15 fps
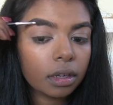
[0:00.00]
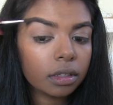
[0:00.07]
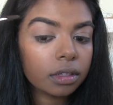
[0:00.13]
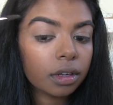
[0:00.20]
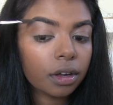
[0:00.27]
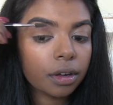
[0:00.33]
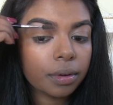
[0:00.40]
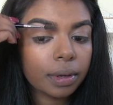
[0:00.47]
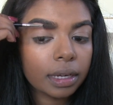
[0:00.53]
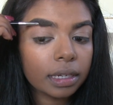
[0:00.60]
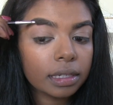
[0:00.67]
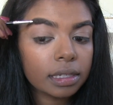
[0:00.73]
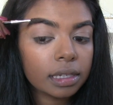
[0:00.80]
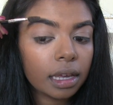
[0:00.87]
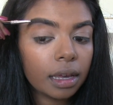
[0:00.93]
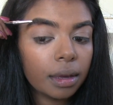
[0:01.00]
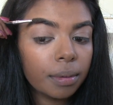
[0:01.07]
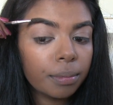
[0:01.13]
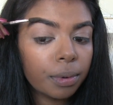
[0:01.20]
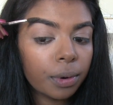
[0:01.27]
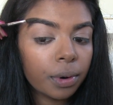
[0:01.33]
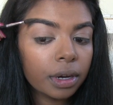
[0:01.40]
It's always
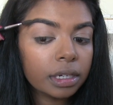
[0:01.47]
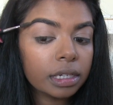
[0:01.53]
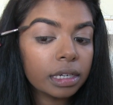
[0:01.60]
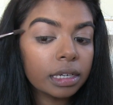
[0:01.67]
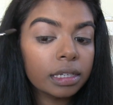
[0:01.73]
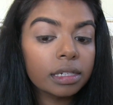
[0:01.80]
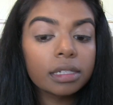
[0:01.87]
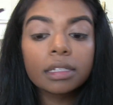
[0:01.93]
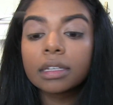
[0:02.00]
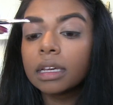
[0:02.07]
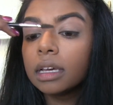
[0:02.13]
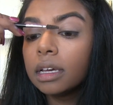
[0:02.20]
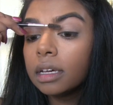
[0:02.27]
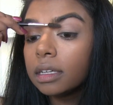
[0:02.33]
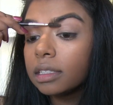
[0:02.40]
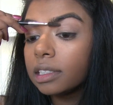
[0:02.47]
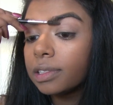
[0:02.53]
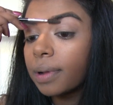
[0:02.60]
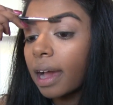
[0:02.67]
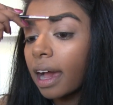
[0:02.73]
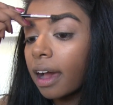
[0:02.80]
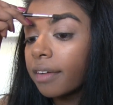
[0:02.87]
important
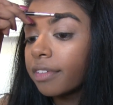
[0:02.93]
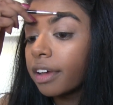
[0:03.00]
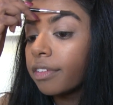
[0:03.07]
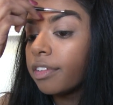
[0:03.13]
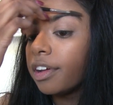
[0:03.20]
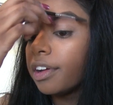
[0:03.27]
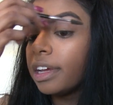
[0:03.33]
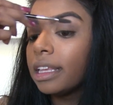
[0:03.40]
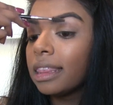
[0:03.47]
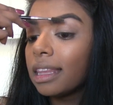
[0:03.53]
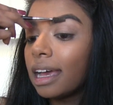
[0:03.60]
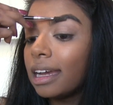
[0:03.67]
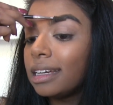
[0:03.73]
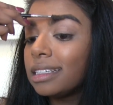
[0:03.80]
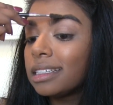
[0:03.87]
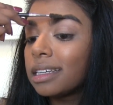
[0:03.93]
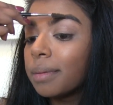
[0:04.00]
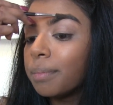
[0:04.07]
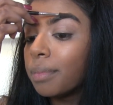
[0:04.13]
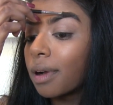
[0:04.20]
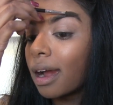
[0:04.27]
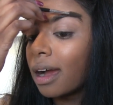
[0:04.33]
to have a very light
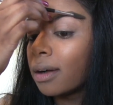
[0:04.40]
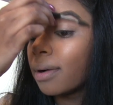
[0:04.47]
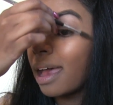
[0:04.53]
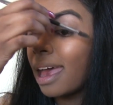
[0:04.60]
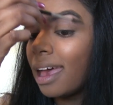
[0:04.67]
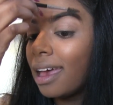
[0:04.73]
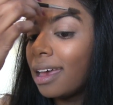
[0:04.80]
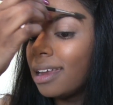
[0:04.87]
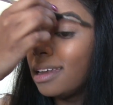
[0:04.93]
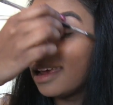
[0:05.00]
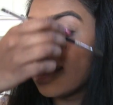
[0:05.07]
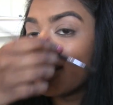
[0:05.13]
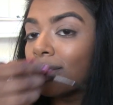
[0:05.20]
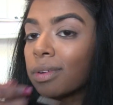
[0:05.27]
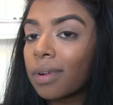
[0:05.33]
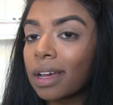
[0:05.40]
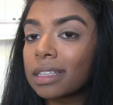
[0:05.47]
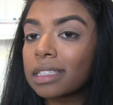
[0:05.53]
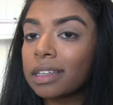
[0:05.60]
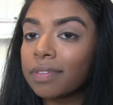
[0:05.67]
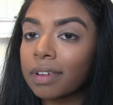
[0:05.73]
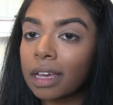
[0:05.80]
brow head, and the
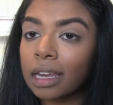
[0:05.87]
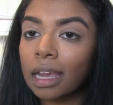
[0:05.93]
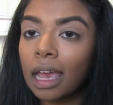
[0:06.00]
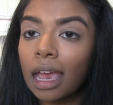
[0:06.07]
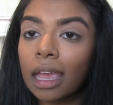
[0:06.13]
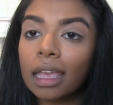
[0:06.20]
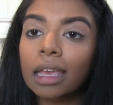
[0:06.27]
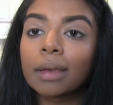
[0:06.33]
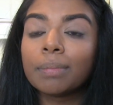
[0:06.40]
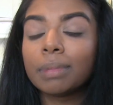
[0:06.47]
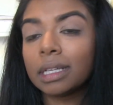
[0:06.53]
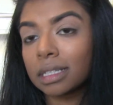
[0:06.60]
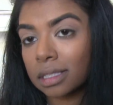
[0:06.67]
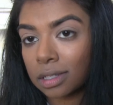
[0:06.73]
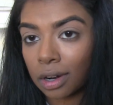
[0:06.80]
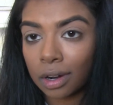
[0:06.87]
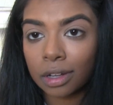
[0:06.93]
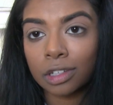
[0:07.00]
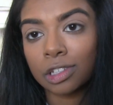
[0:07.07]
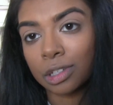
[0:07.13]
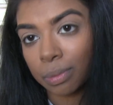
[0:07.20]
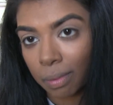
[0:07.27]
rest of it can be as
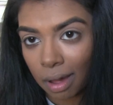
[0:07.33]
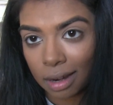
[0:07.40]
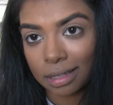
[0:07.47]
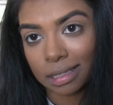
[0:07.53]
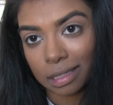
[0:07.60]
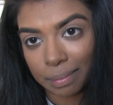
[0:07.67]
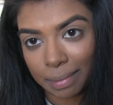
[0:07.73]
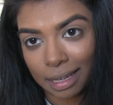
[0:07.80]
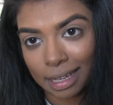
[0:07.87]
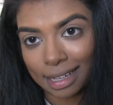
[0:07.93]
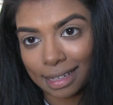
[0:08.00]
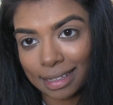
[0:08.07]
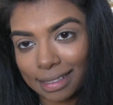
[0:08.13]
dark as you want it to be.